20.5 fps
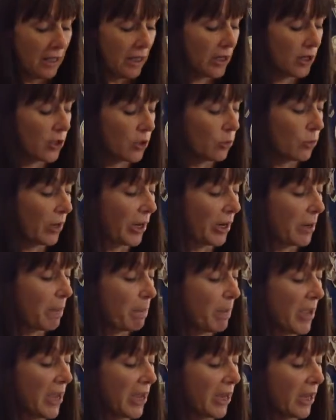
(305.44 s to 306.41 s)
is you're going to
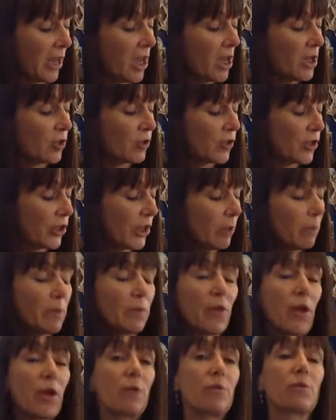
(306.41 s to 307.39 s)
pick 2
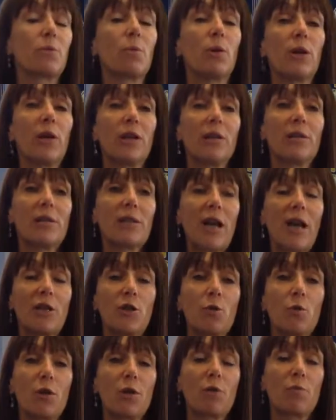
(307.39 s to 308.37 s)
of those words and
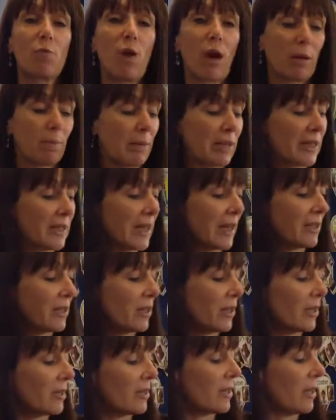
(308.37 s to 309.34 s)
you're going to write me a sentence.